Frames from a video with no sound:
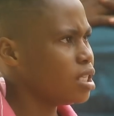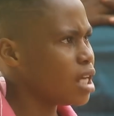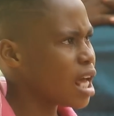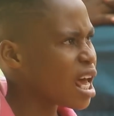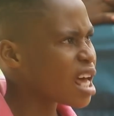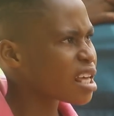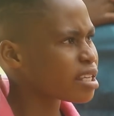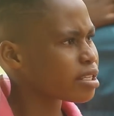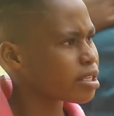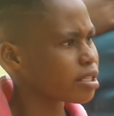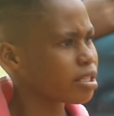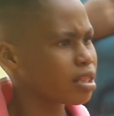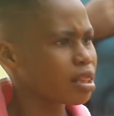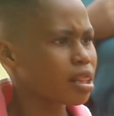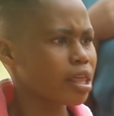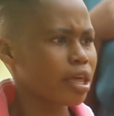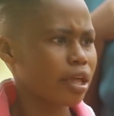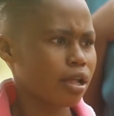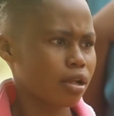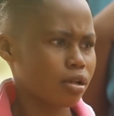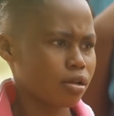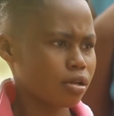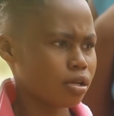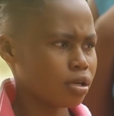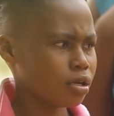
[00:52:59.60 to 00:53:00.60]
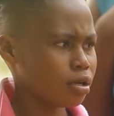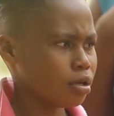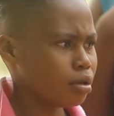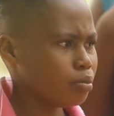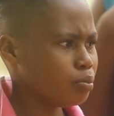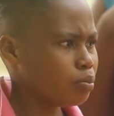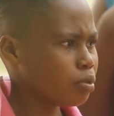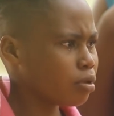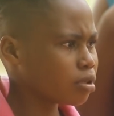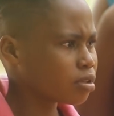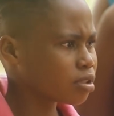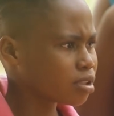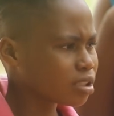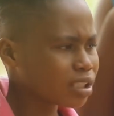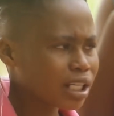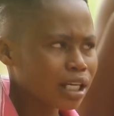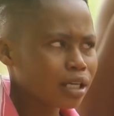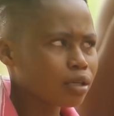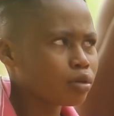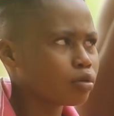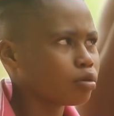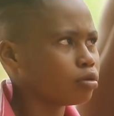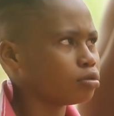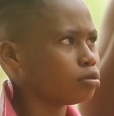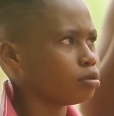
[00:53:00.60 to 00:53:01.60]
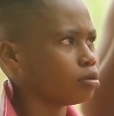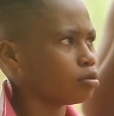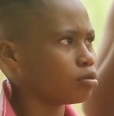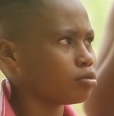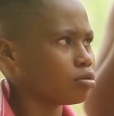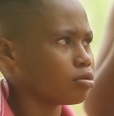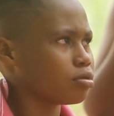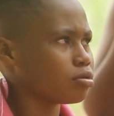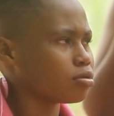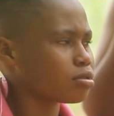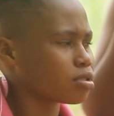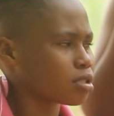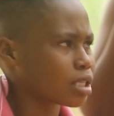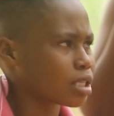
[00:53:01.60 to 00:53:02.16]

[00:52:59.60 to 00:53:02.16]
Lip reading: Yes, slay. But thank God Uncle